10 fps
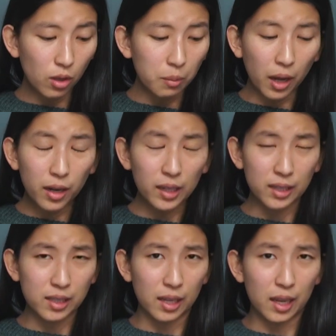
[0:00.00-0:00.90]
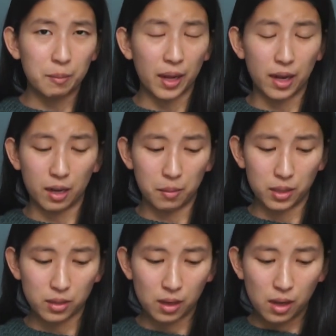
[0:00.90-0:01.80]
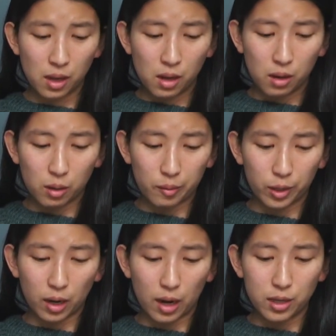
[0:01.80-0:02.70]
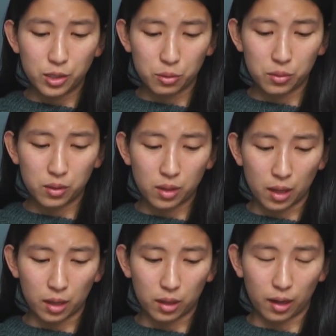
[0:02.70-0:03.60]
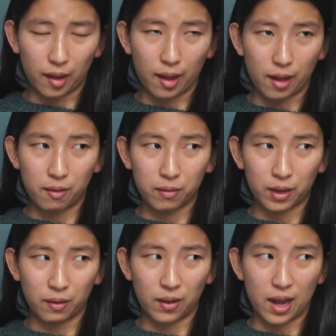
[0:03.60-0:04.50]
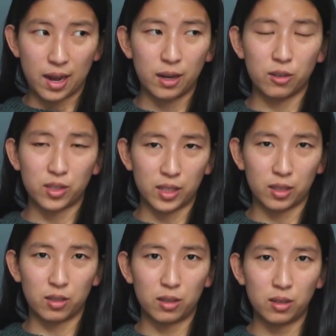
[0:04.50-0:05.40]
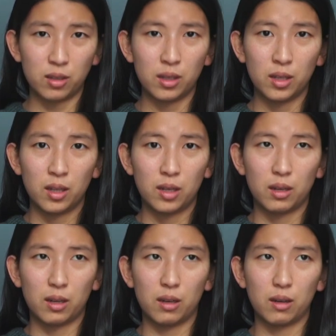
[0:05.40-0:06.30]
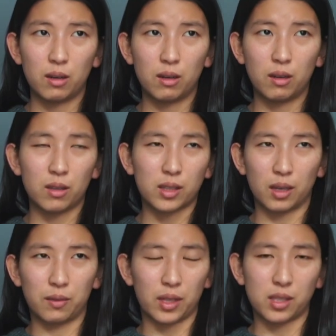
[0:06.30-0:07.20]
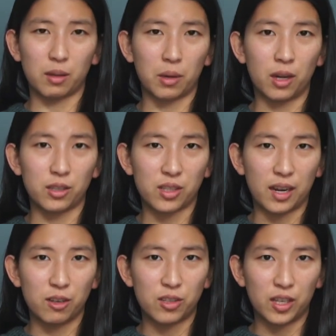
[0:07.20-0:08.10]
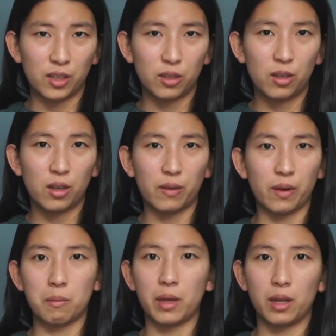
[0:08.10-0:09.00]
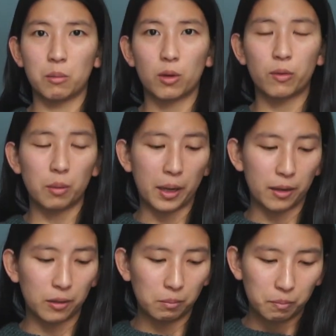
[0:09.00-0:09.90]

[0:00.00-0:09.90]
I'm not against that by any means. However, I do think that I have kind of a higher standard. It's kind of like a subconscious higher standard if I'm paying more for a pattern.